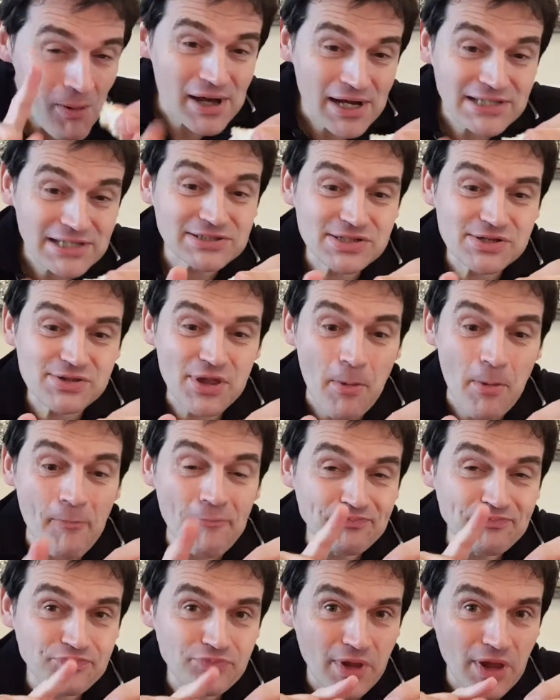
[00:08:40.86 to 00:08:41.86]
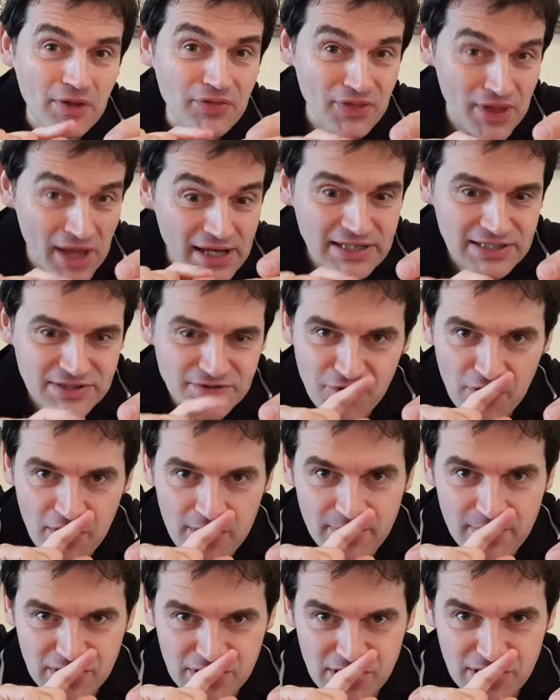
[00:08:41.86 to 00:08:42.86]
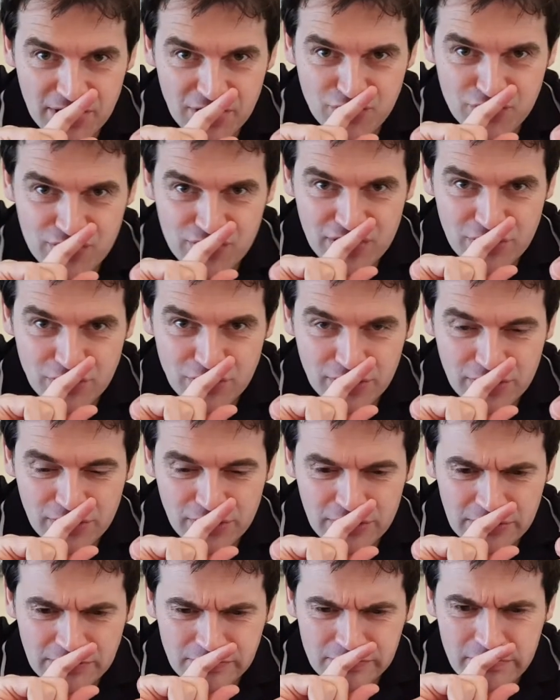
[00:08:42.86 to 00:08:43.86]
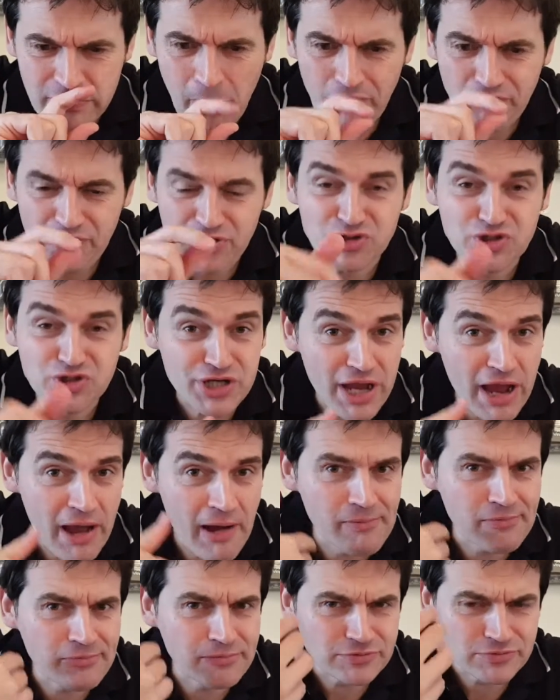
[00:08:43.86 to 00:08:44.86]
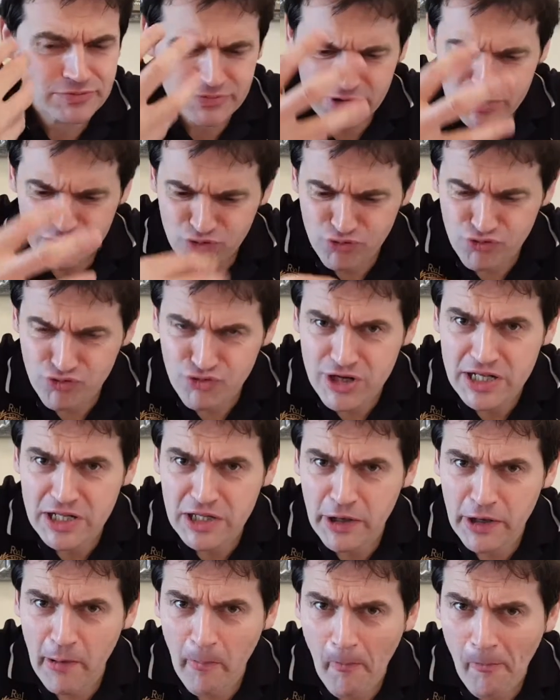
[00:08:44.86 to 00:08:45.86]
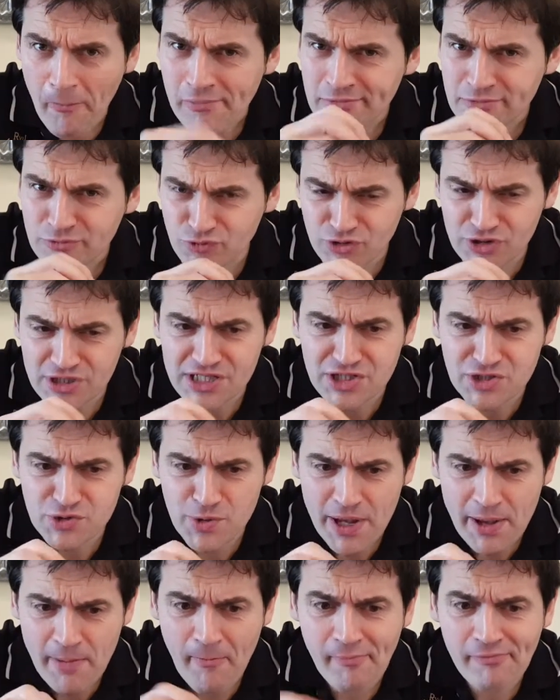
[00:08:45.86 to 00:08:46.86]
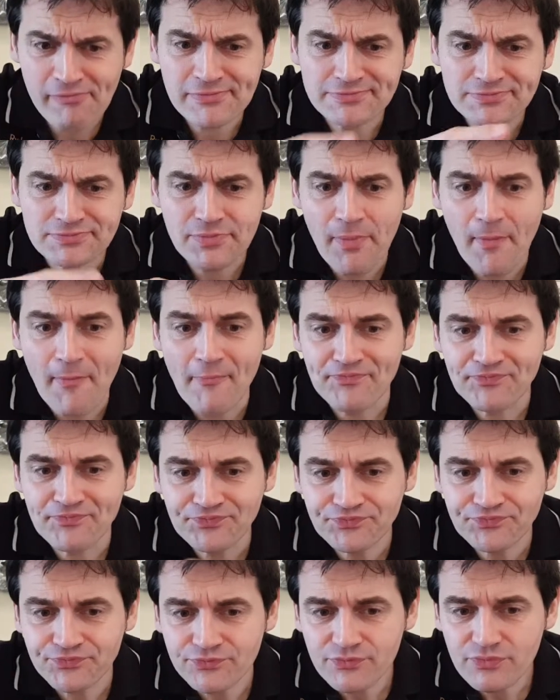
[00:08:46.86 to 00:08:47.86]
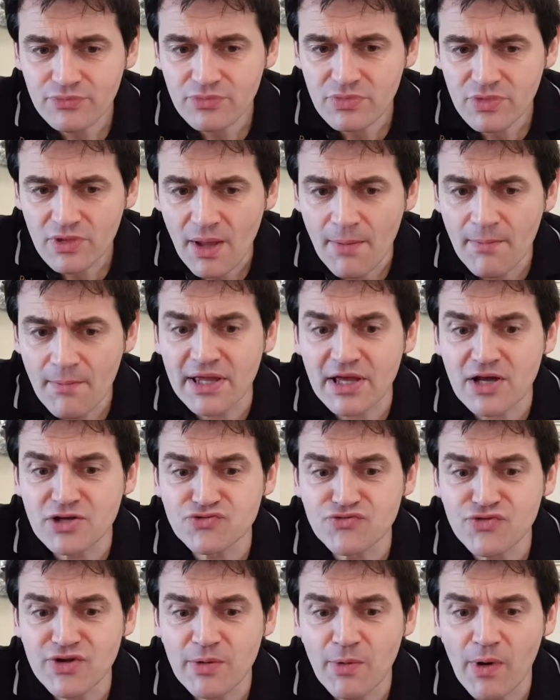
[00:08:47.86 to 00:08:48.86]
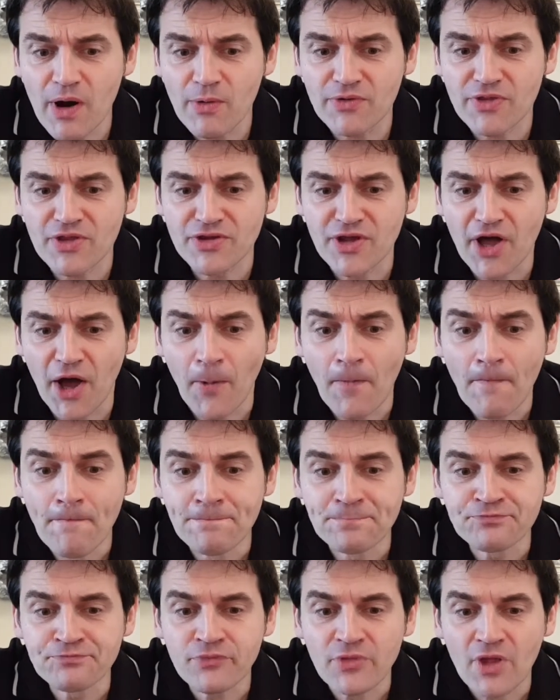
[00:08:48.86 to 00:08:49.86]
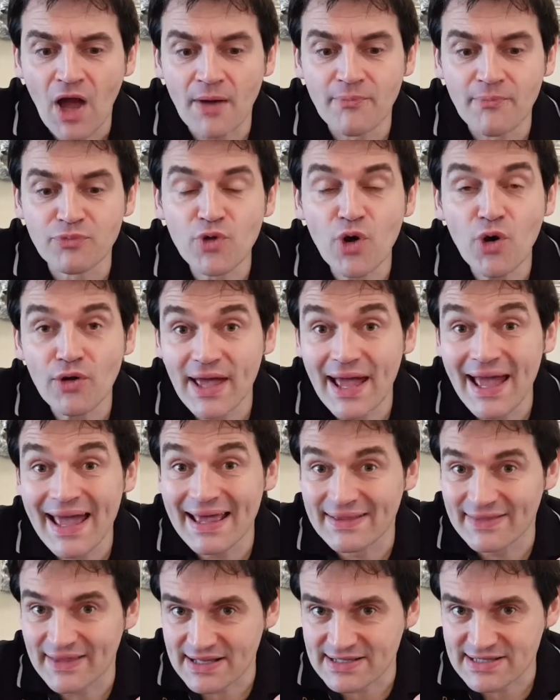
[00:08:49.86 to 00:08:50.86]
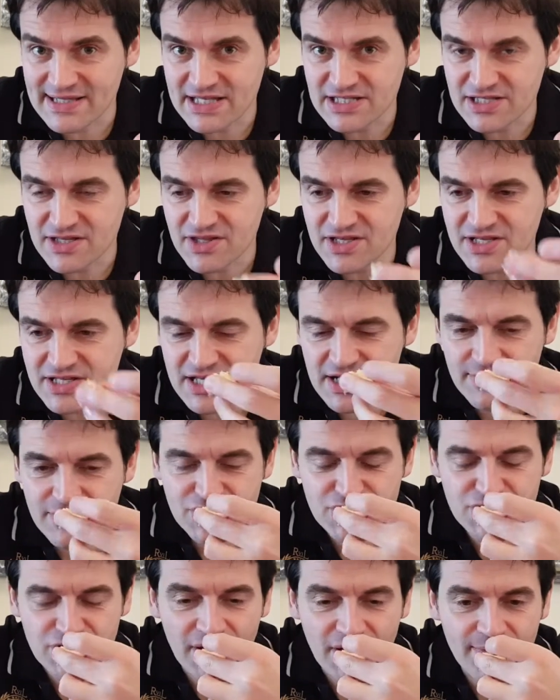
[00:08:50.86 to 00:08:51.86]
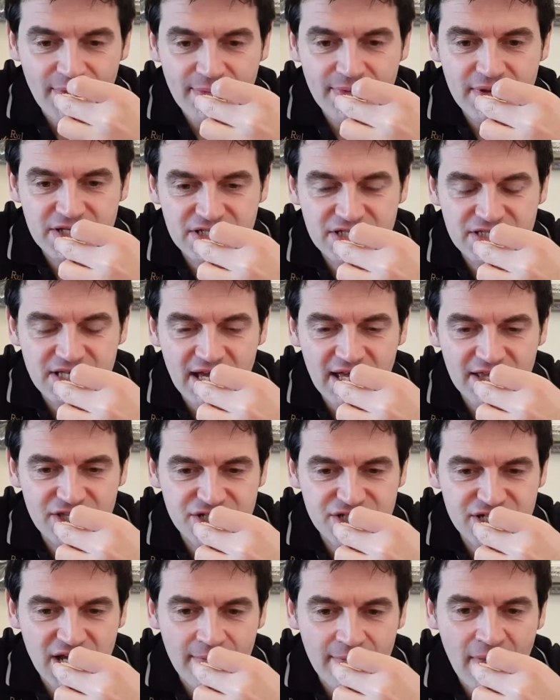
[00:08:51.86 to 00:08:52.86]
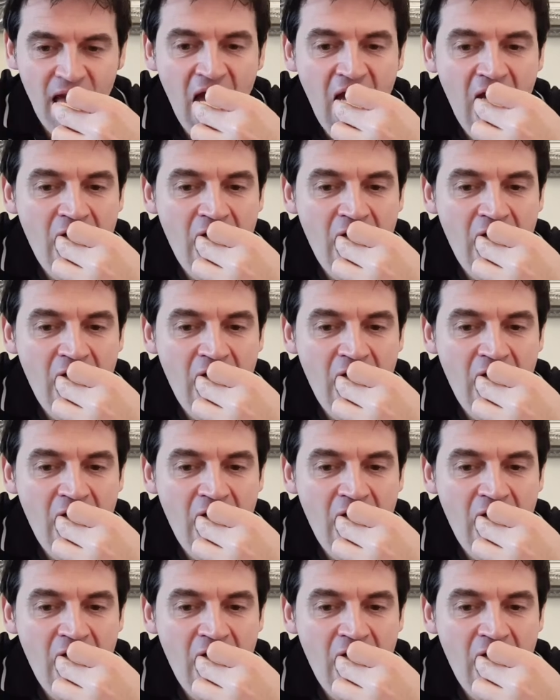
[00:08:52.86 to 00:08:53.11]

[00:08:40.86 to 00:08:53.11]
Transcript: As I said, that is very much like a traditional donut. The jam is really good, really sweet, but it goes really well with the dough. I'm not getting that taste of the cinnamon sugar. Maybe it's just I had the jam.